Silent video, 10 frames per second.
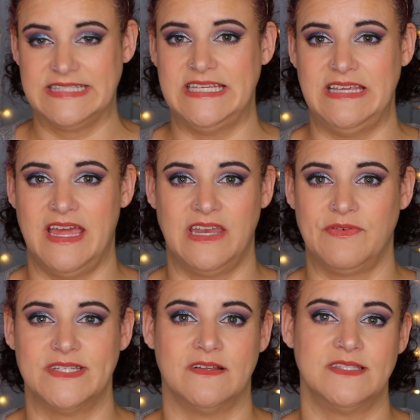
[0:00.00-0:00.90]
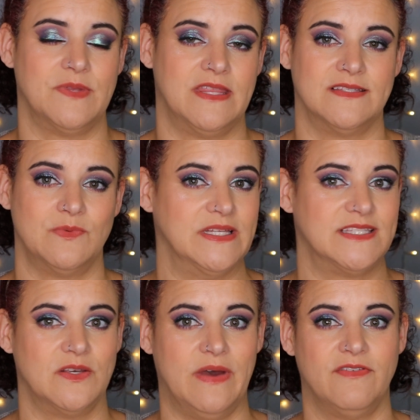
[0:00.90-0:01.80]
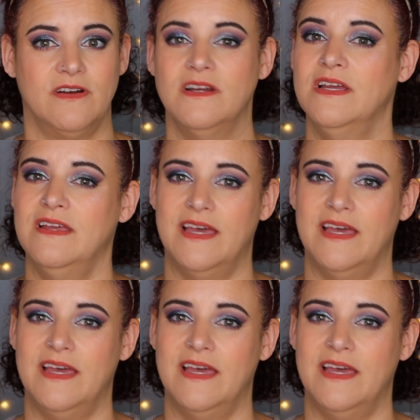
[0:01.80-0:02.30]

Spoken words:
see any results with this whatsoever.